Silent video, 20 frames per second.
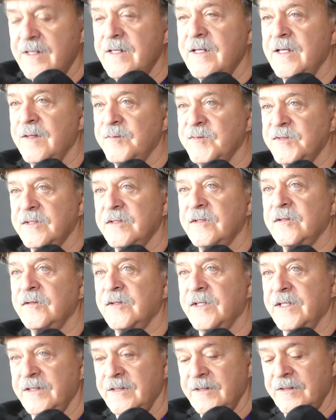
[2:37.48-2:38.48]
Absolutely. Do
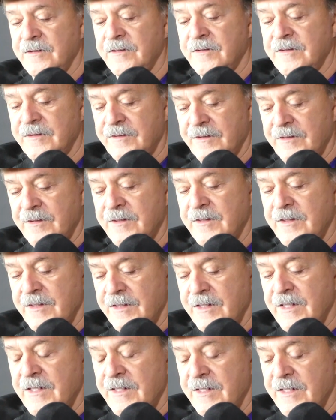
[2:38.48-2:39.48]
you think, can you talk about? I
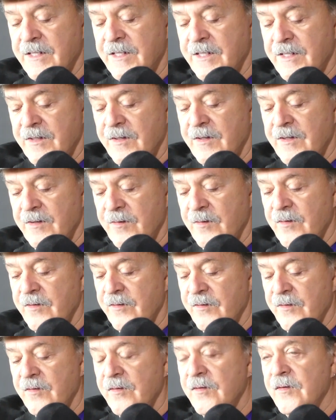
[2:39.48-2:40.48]
mean, this is the first time we've seen
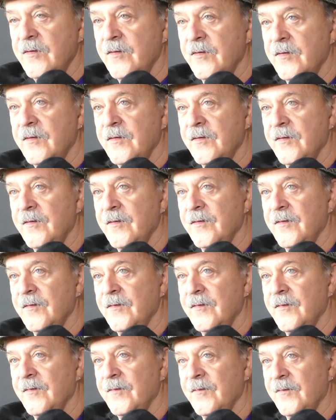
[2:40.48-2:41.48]
an adult Christopher. What
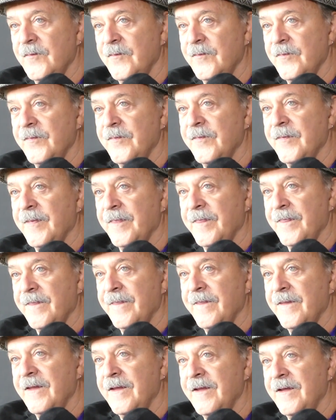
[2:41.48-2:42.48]
that kind of
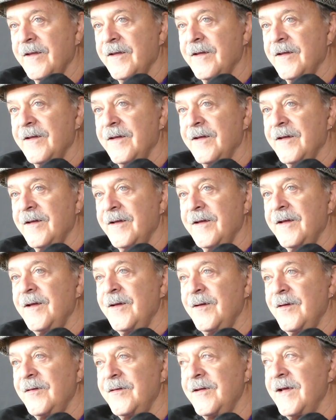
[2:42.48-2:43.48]
looks and feels like.
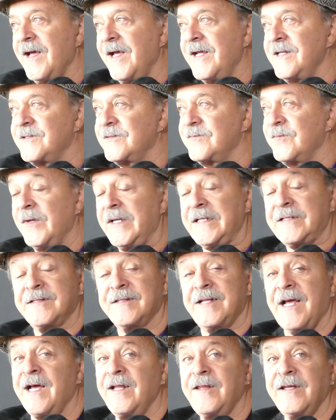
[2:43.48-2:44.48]
Yeah, it's
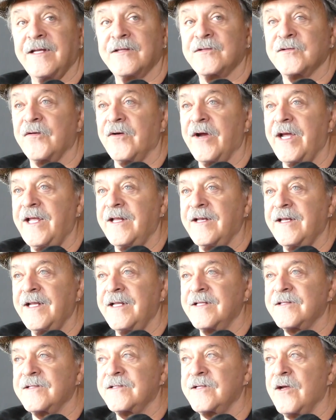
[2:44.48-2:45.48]
it's. I think it's great.
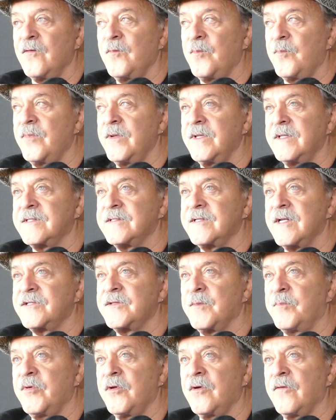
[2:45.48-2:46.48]
It's so it's
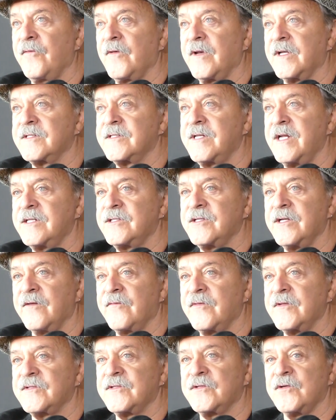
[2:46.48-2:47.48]
such a beautiful extension
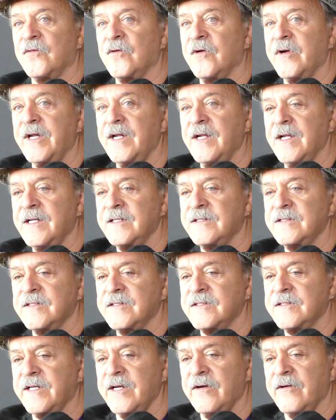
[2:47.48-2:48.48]
of the story. It
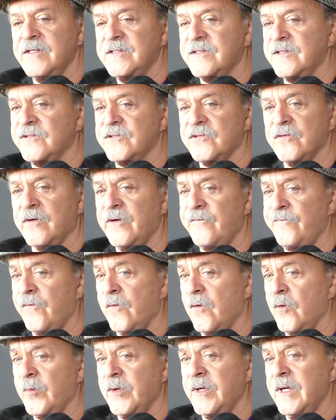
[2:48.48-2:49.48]
just carries the story
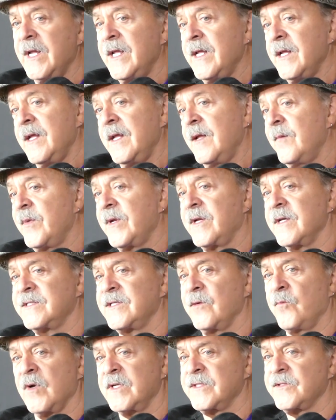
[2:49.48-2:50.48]
forward, because
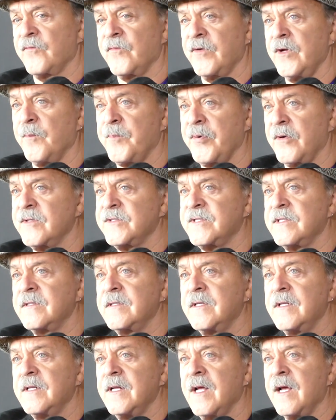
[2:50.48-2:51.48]
he was a real
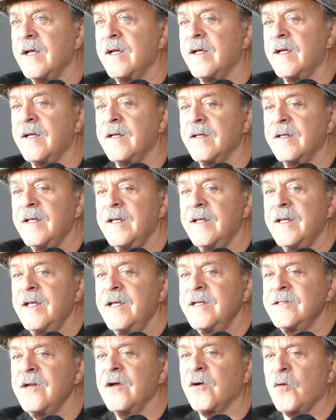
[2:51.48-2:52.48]
person. Uh,
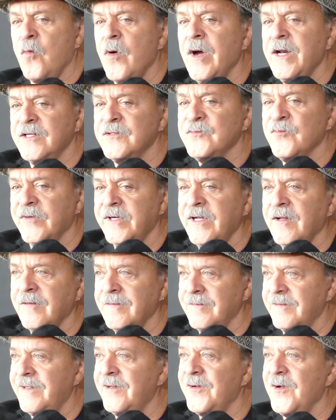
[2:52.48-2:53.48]
he's not quite as
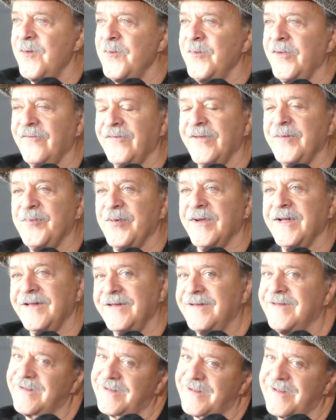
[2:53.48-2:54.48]
real in our movie, but
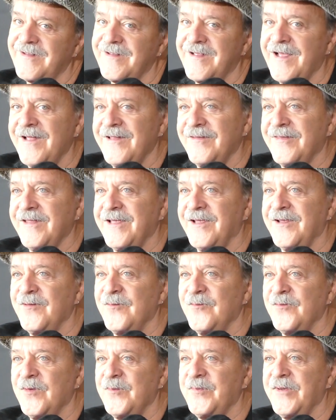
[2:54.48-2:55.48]
uh, I think
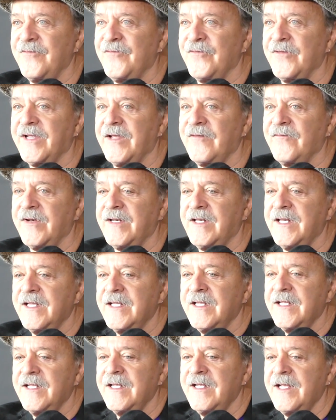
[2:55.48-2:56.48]
it will be forgiven.
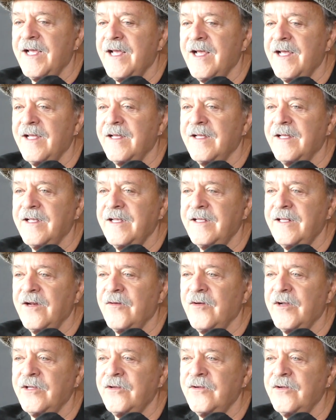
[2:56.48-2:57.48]
Uh, you
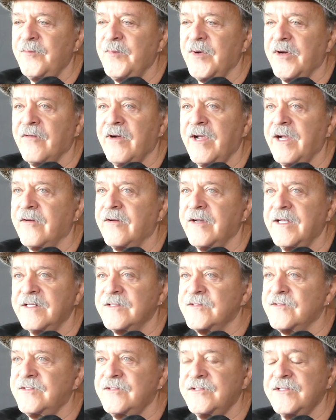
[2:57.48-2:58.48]
know, and Ewan McGregor
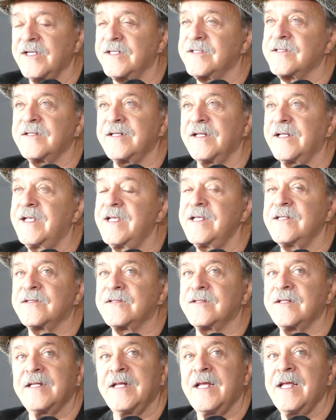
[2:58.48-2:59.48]
is just
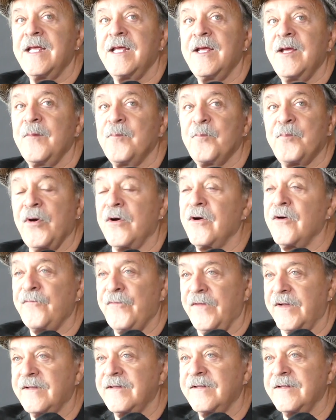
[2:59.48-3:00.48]
he's
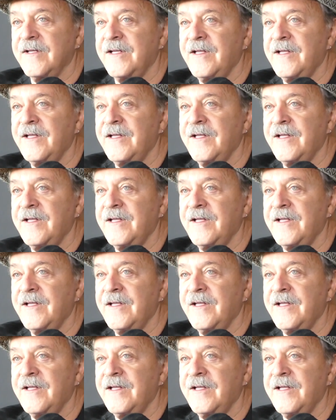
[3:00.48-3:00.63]
perfect.